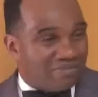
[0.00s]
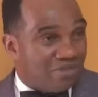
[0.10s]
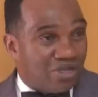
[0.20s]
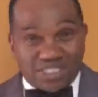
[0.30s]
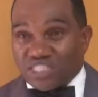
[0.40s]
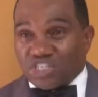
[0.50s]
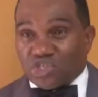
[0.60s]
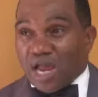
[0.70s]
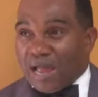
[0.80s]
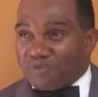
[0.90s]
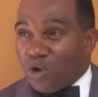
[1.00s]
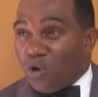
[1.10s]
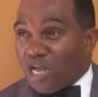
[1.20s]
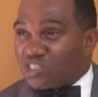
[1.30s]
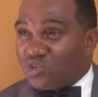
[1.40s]
Because it's a trap. The
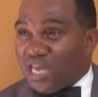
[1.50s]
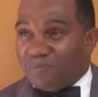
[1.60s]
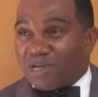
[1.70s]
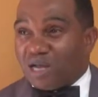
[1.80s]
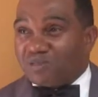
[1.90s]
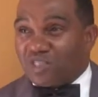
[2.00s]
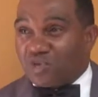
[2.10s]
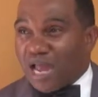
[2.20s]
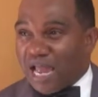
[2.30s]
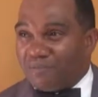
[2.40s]
whole hustle game becomes a trap.